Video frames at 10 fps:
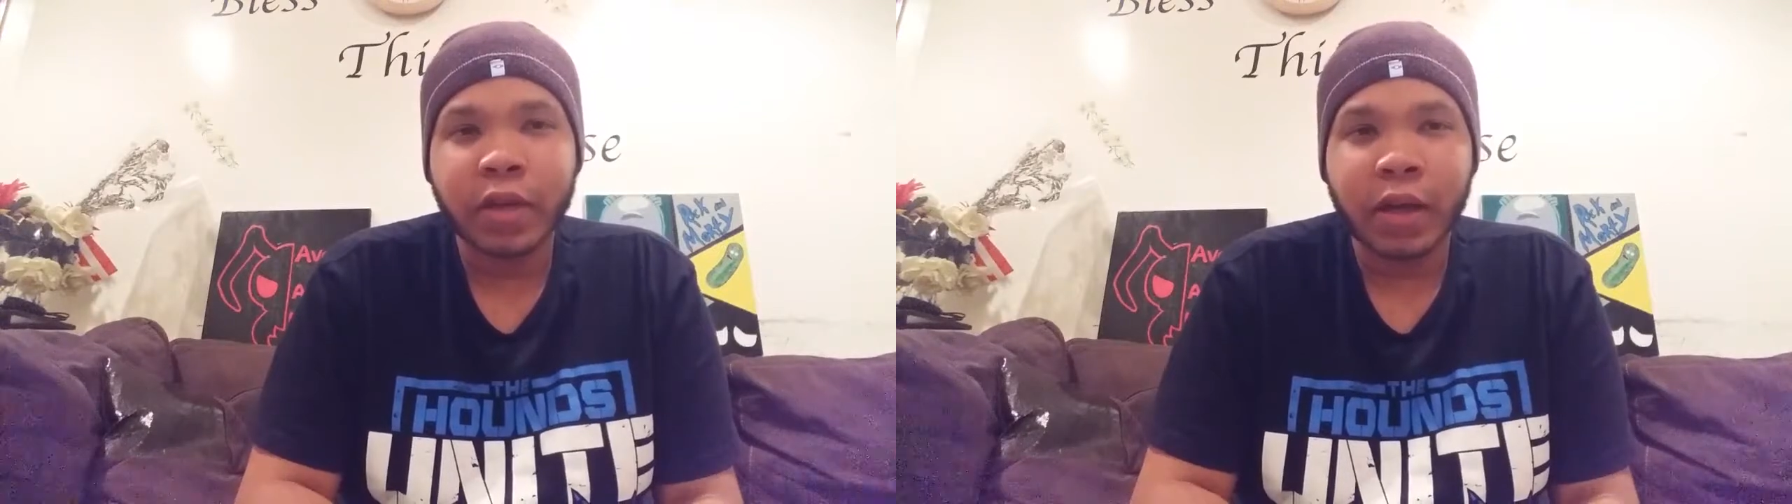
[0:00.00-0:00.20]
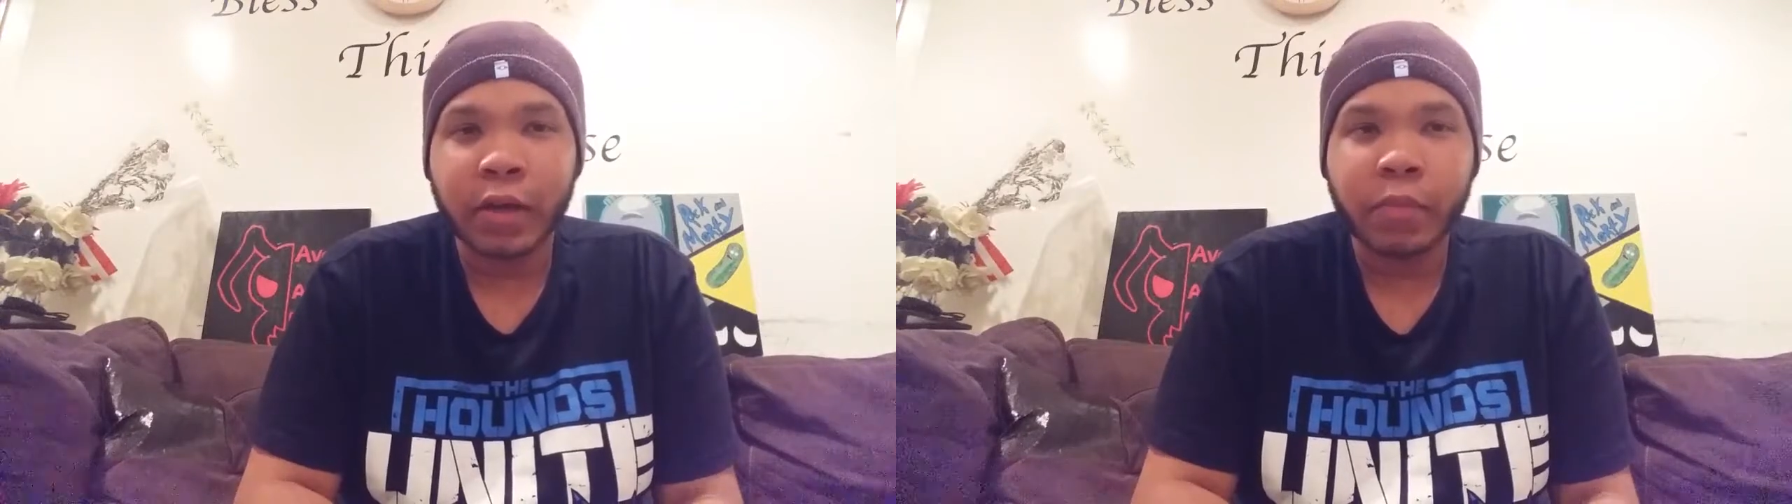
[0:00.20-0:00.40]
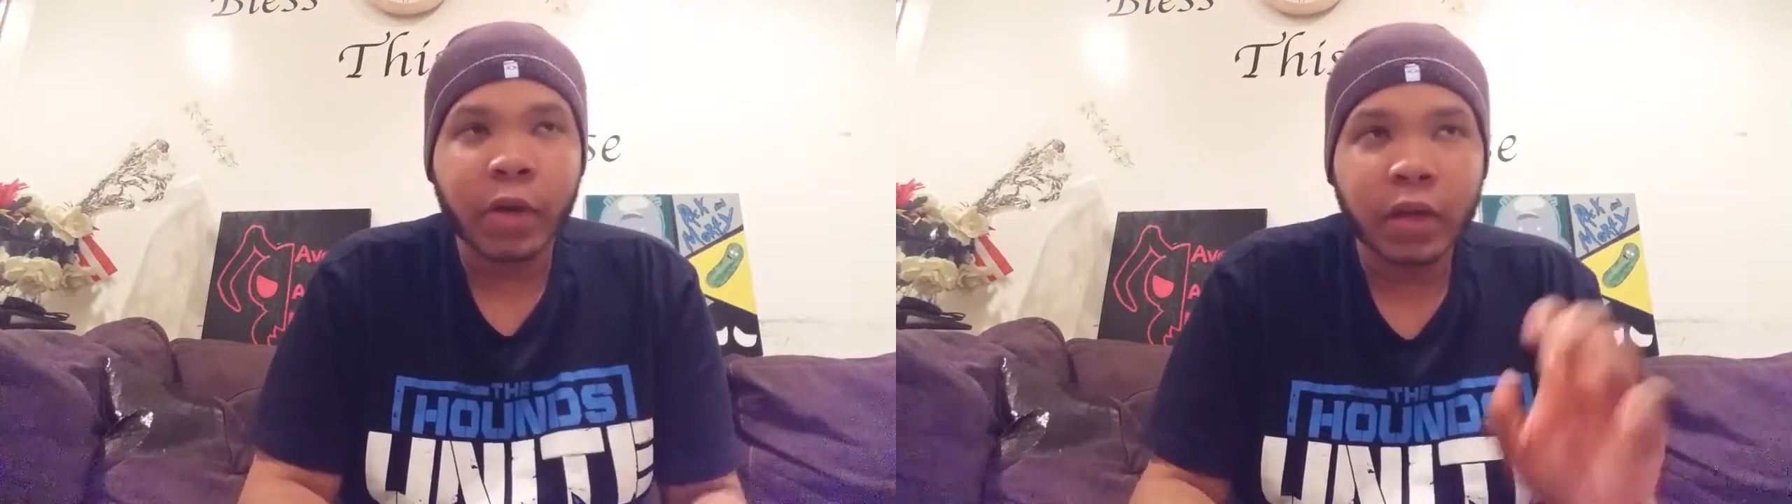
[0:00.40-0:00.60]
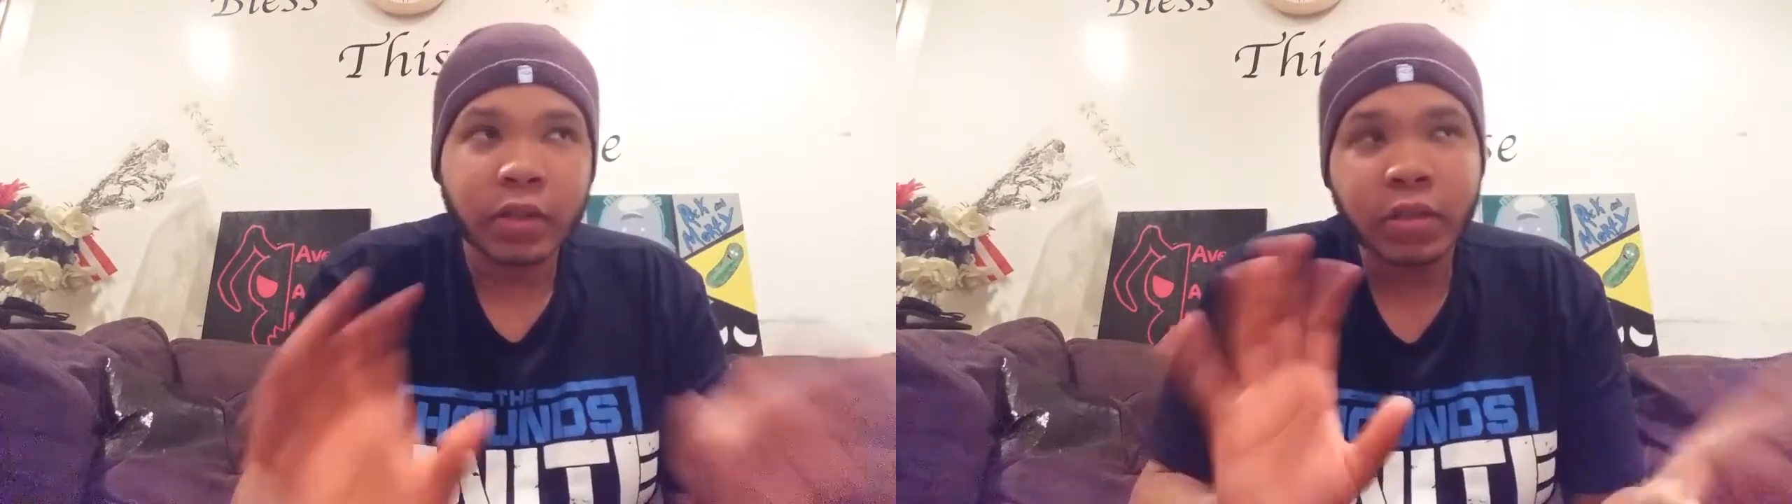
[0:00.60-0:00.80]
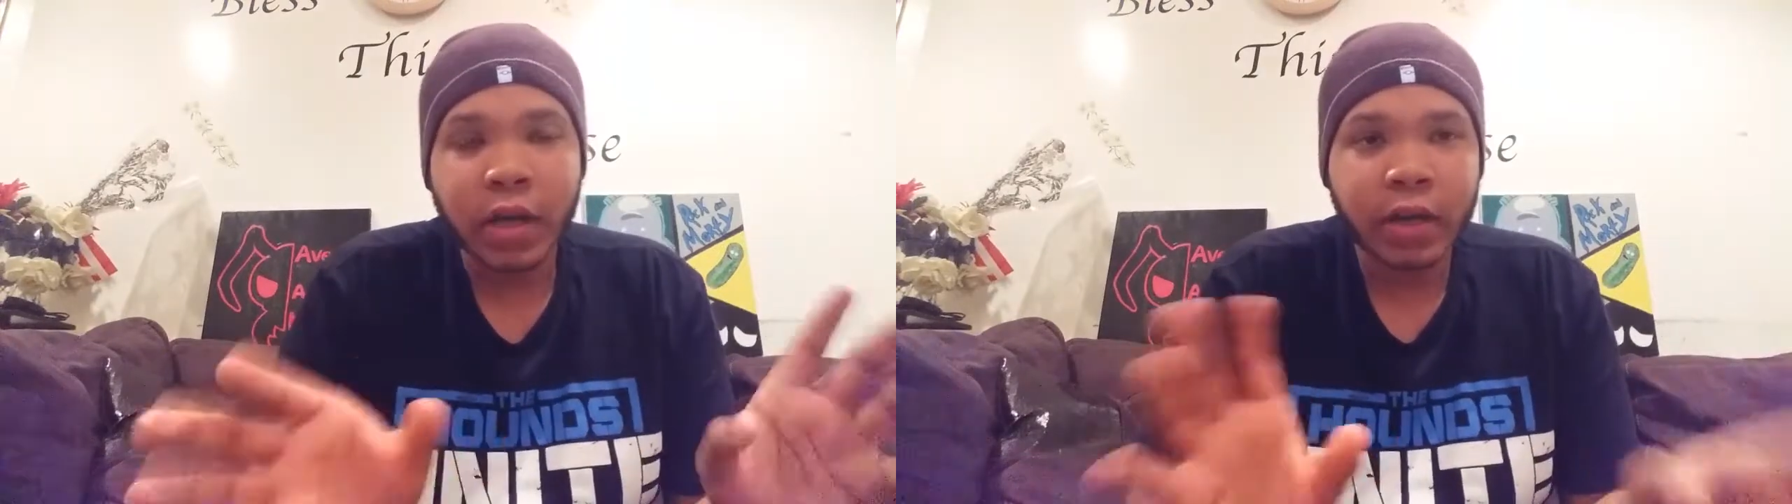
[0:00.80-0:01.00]
like
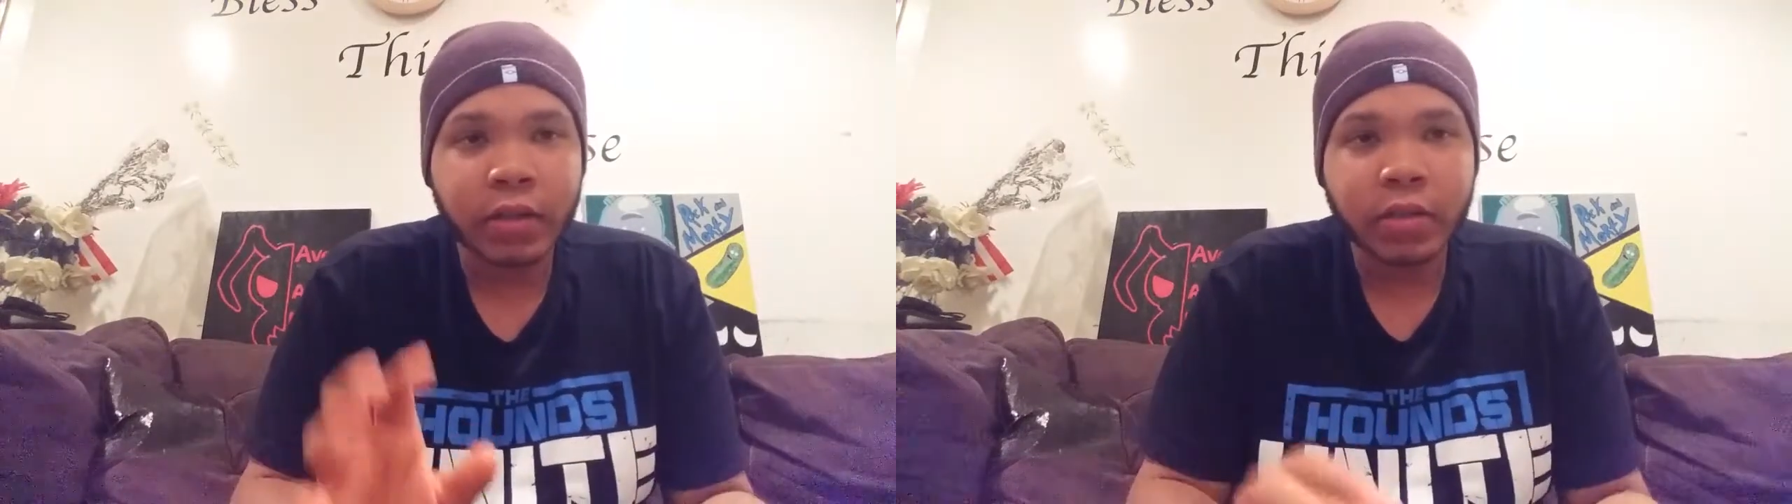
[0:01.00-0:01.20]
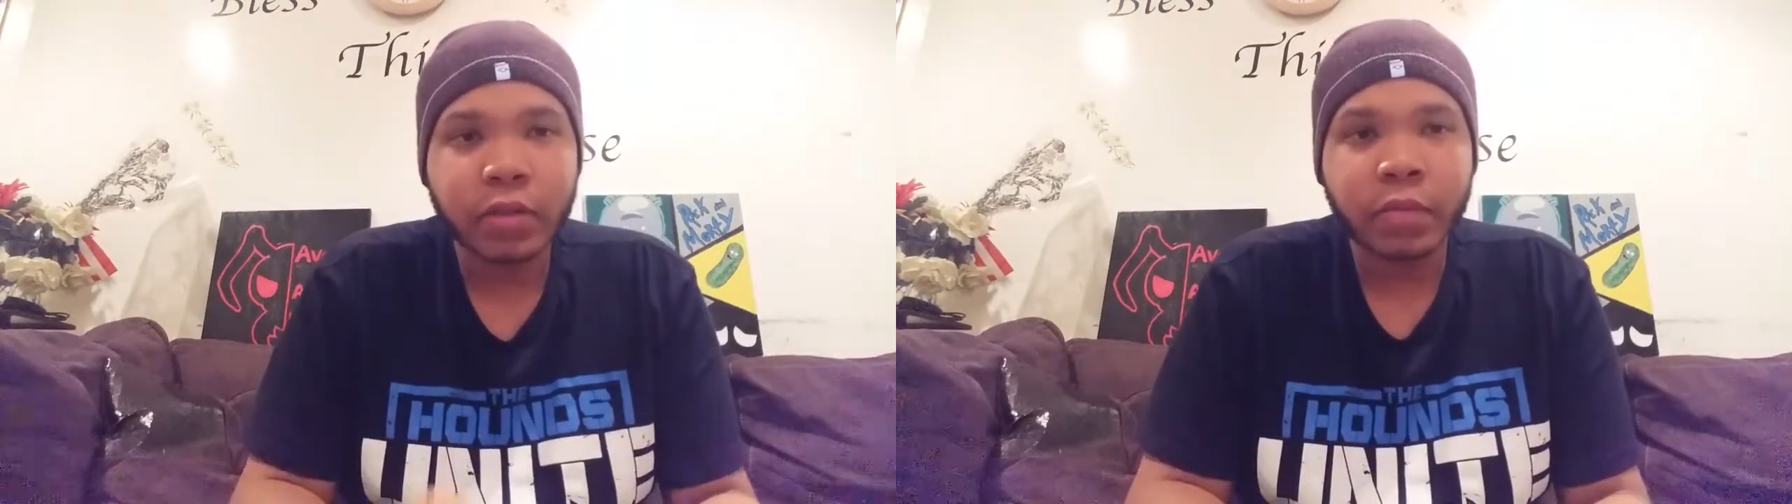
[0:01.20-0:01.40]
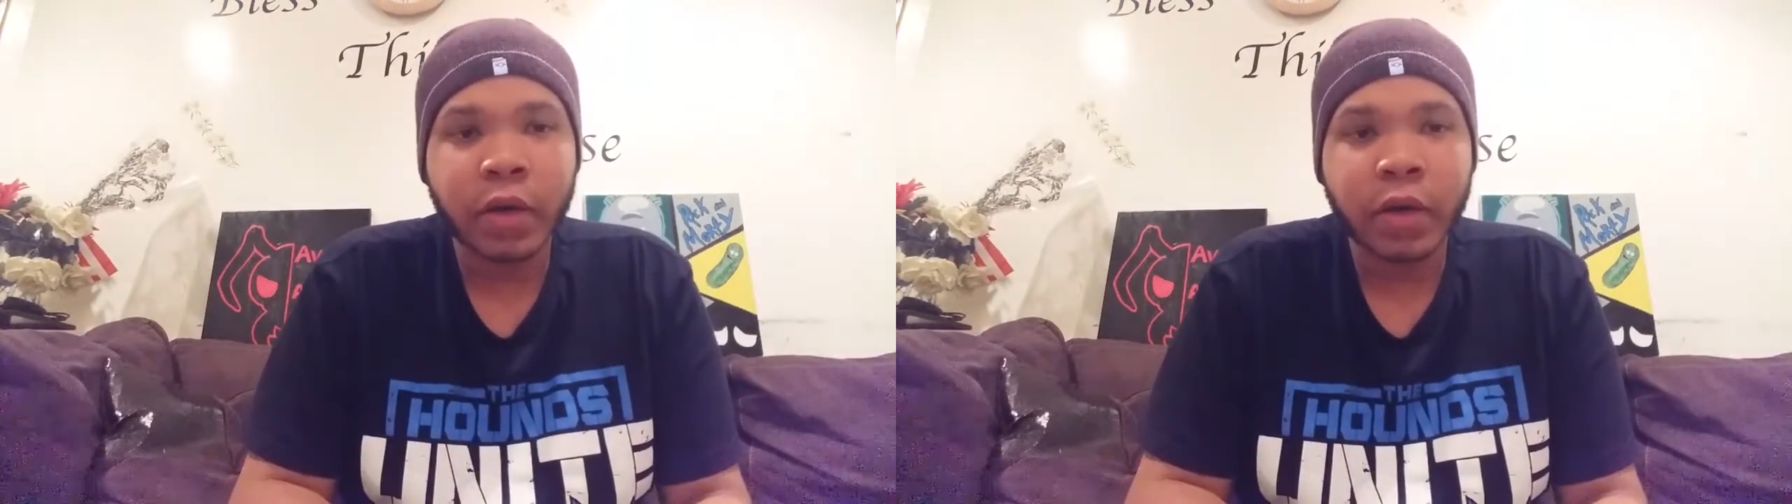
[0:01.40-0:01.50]
picking sides.